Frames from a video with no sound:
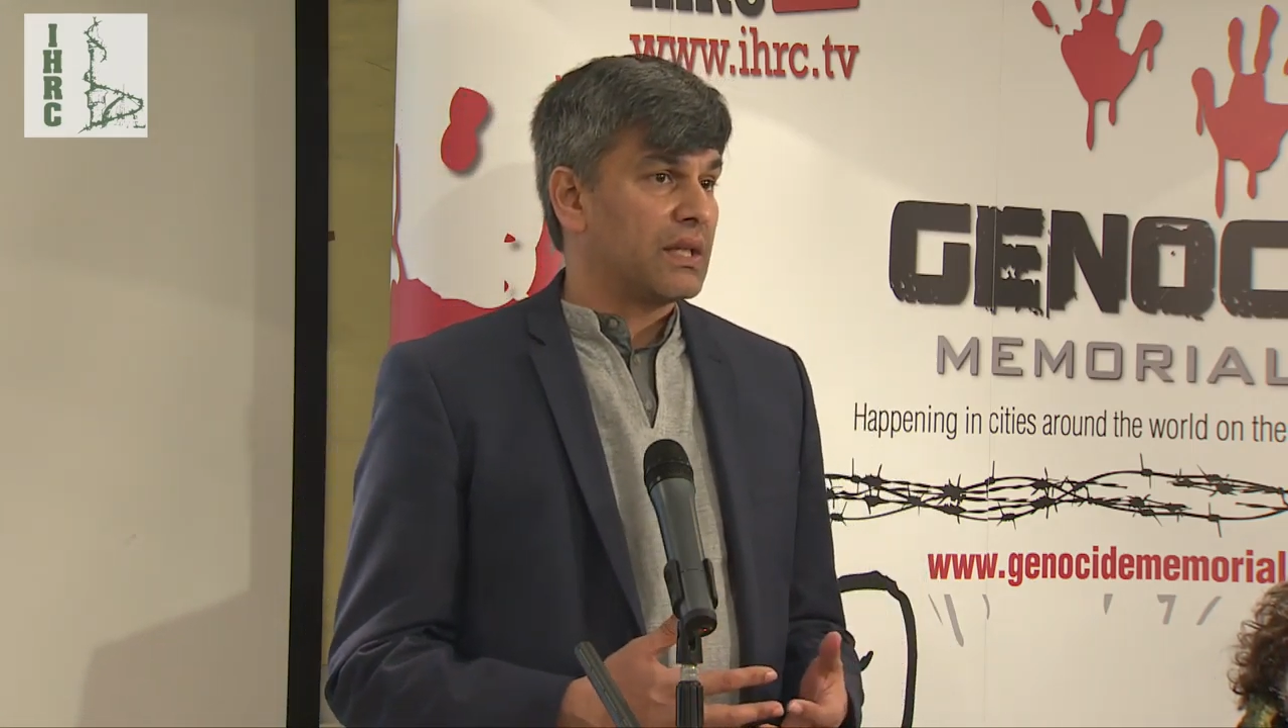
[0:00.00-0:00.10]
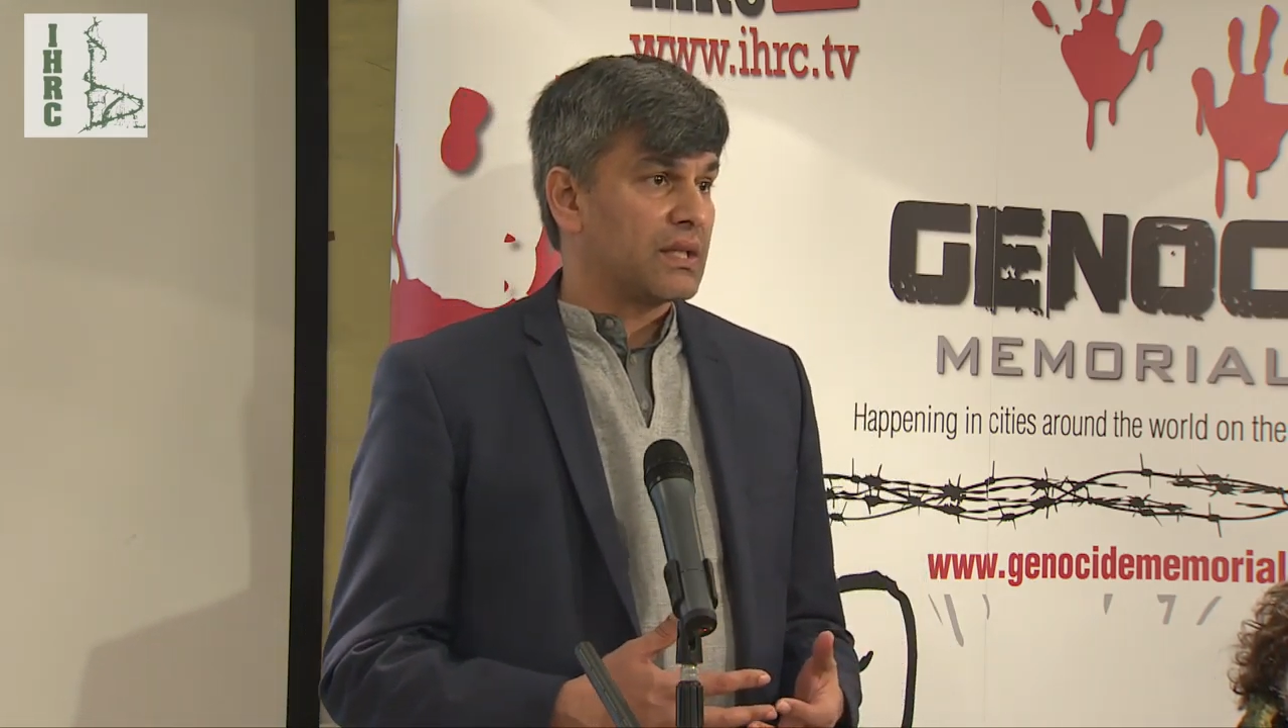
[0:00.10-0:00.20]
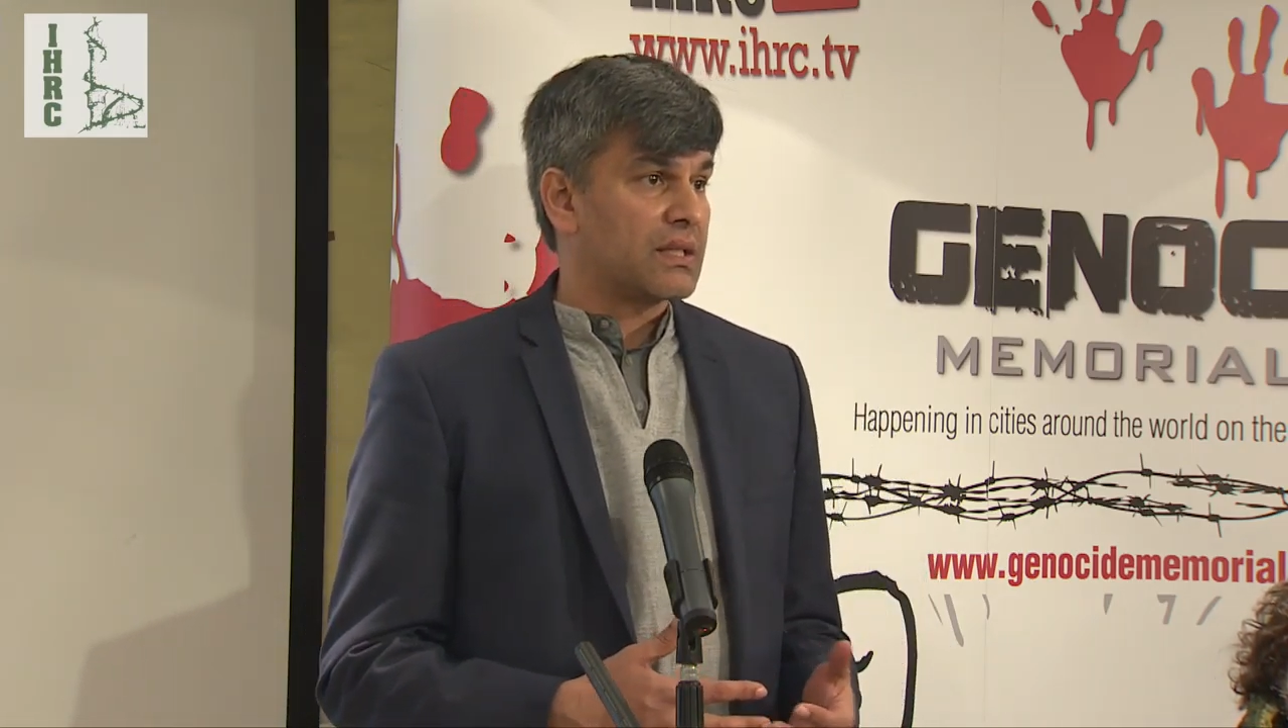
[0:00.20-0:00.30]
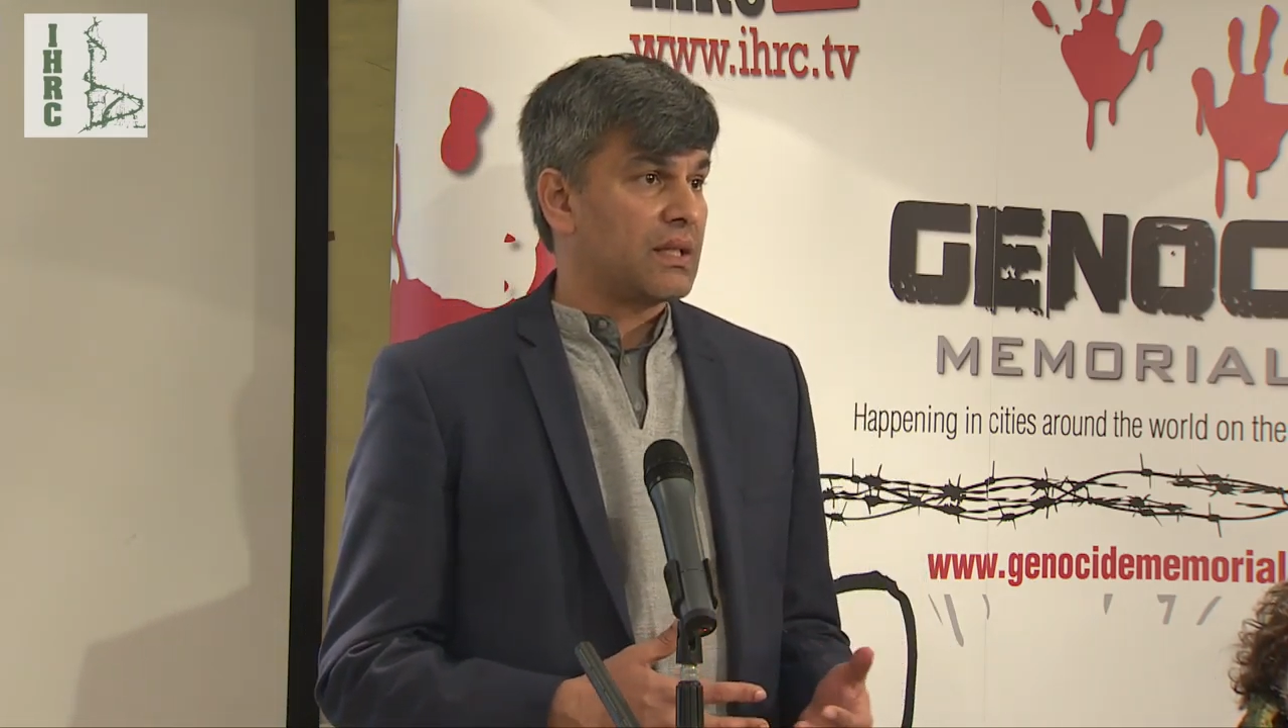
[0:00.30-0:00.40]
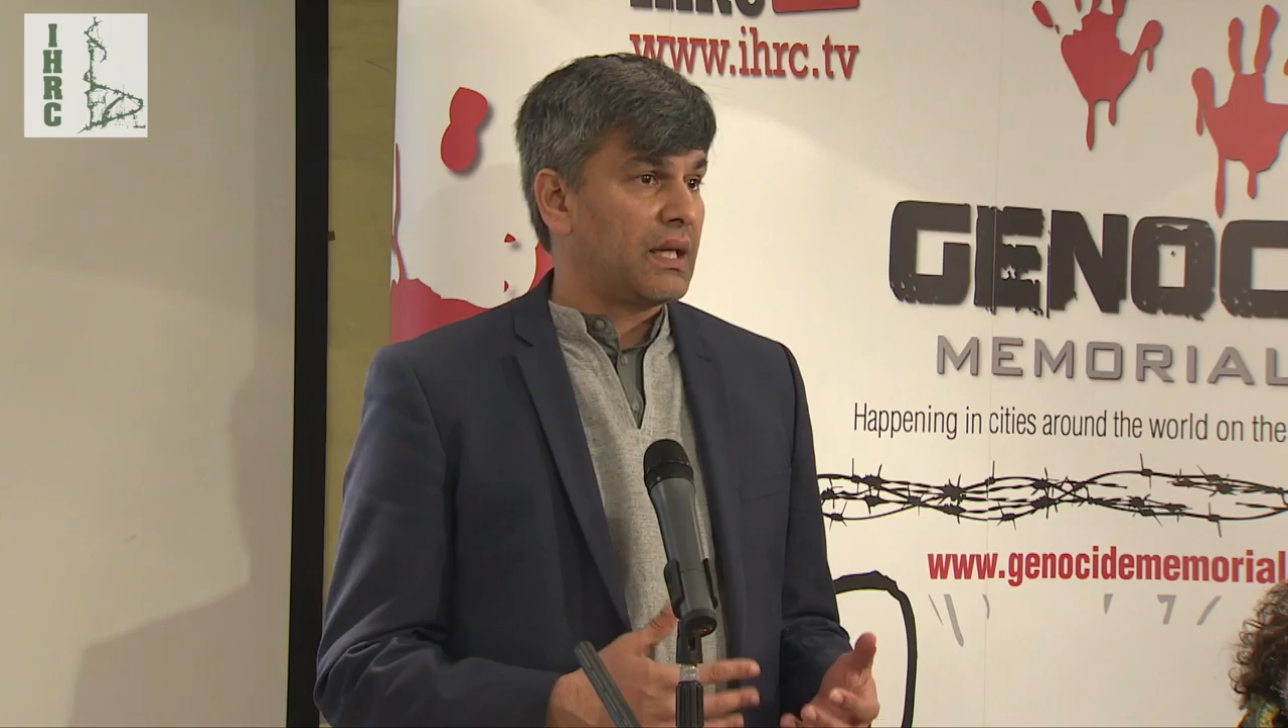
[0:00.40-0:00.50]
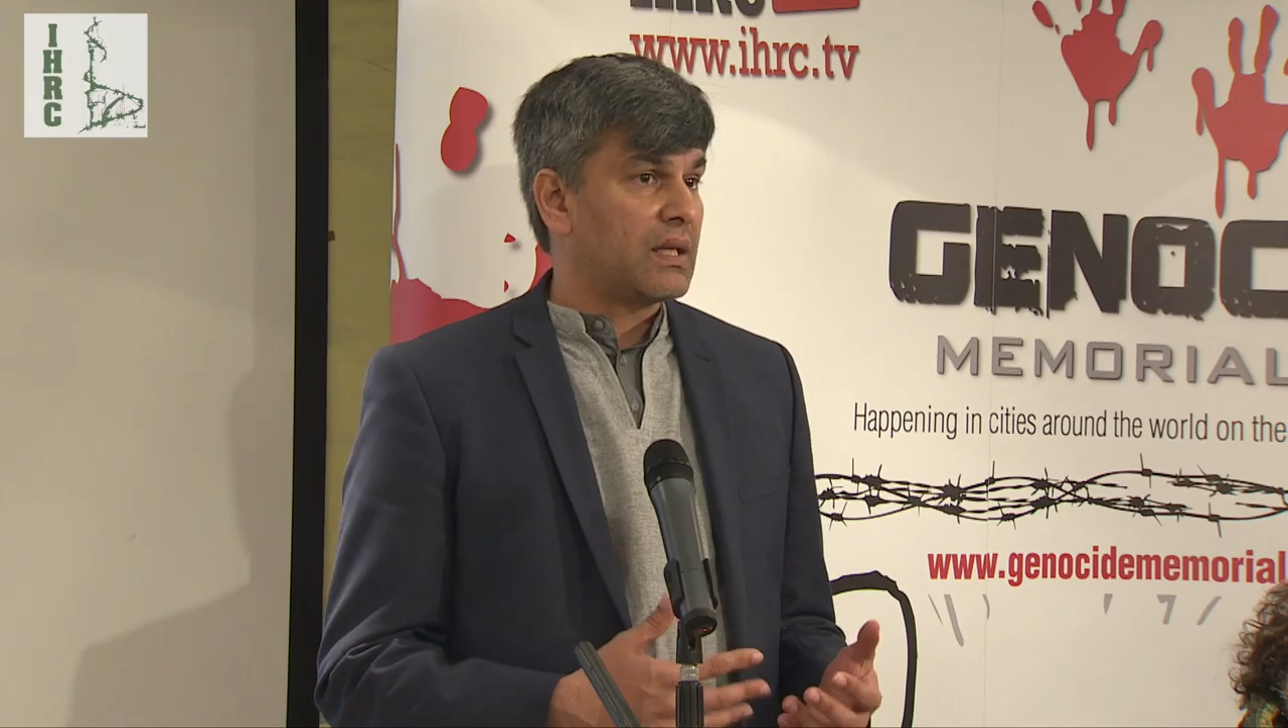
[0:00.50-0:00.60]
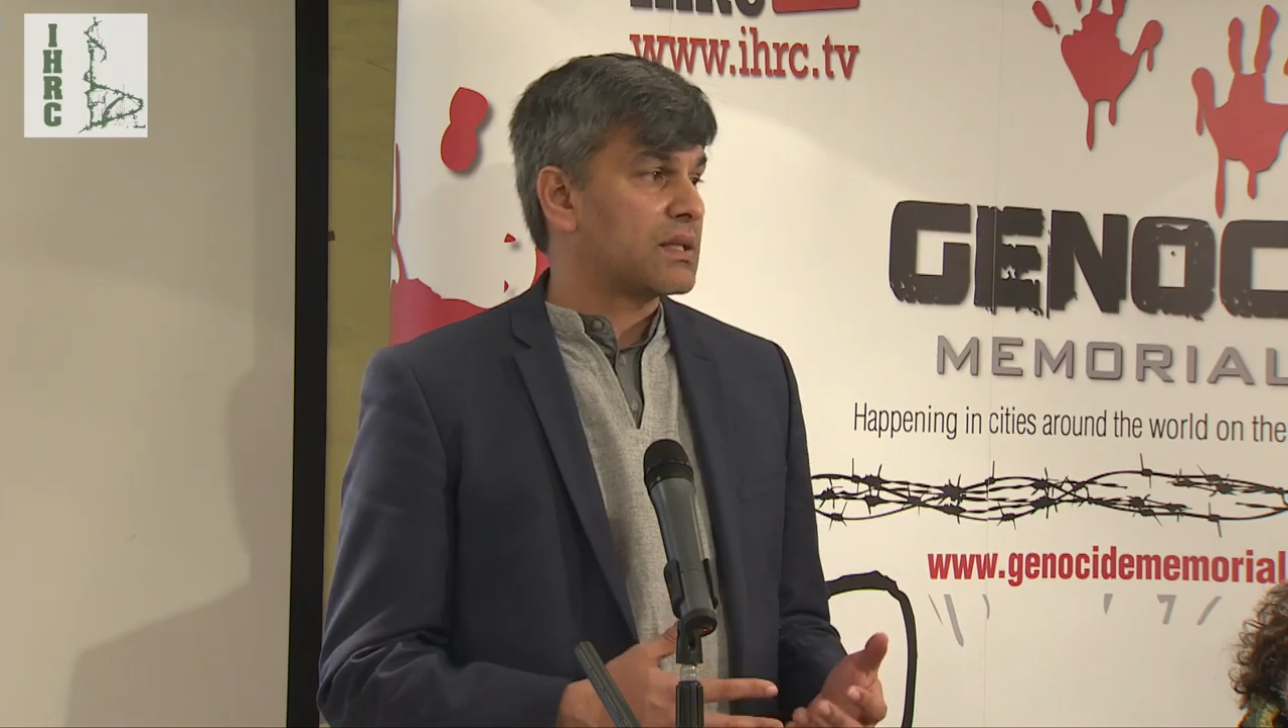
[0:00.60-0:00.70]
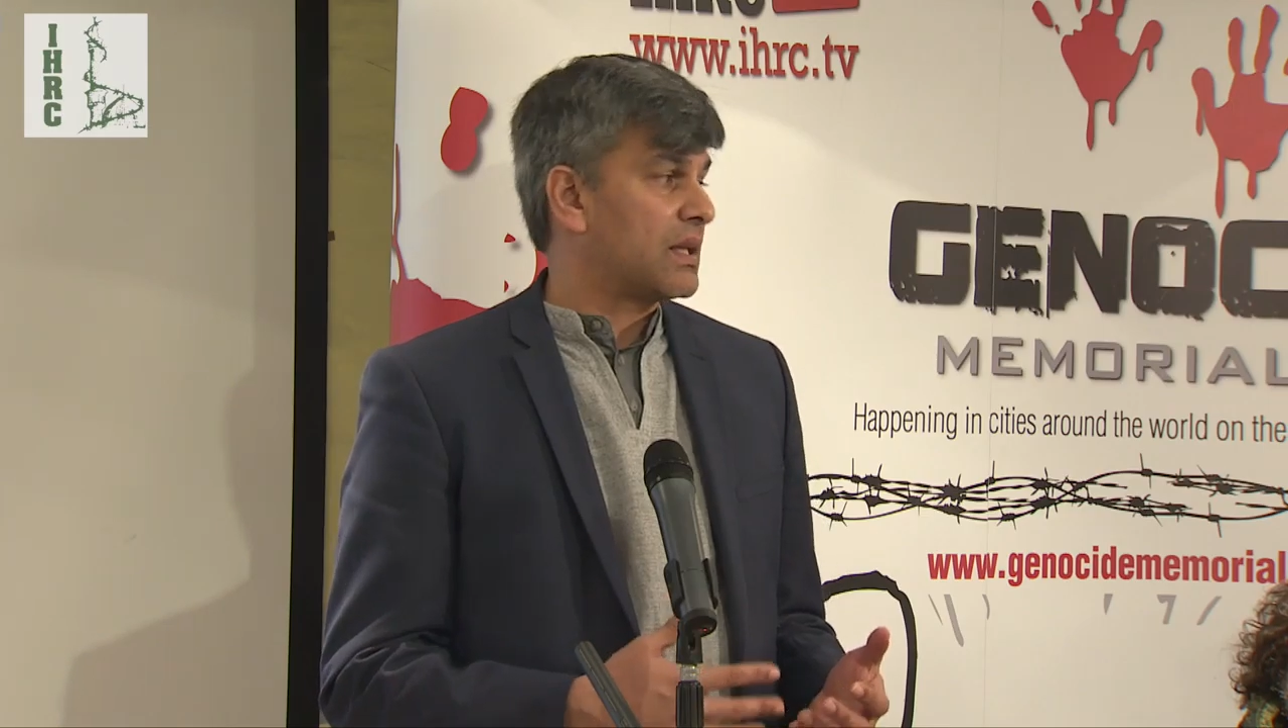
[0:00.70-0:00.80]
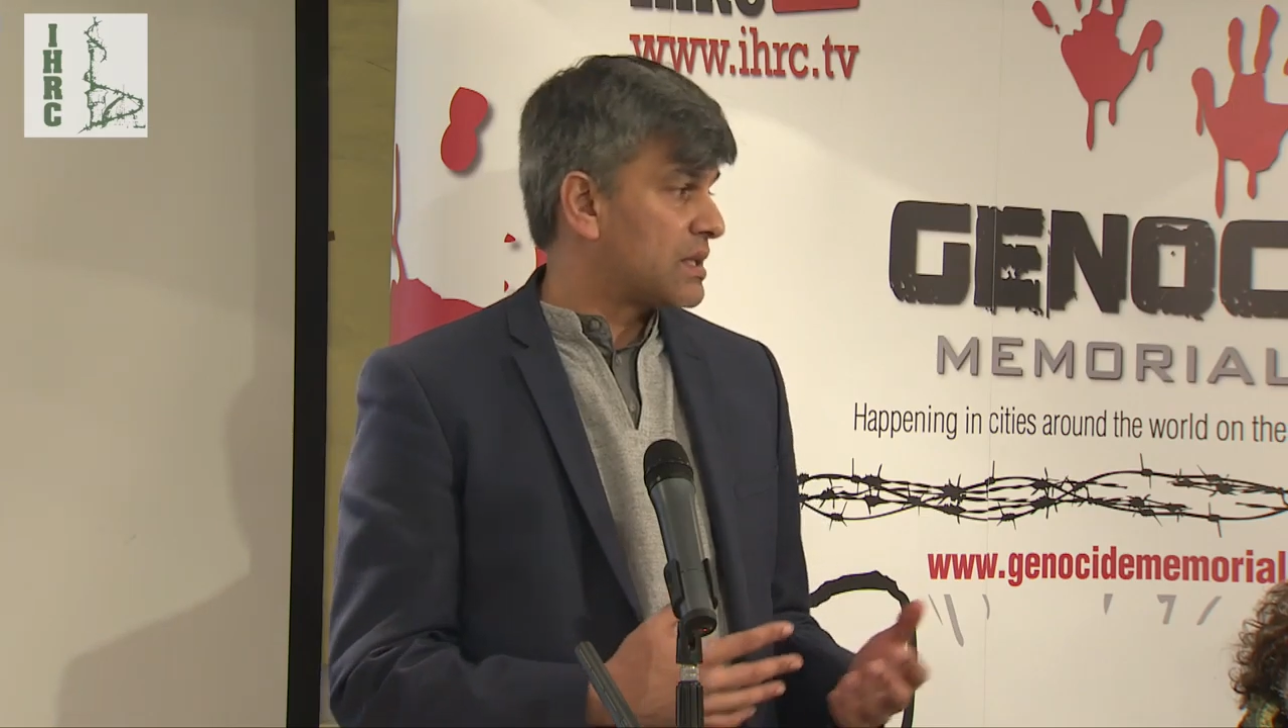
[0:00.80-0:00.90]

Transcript: this is,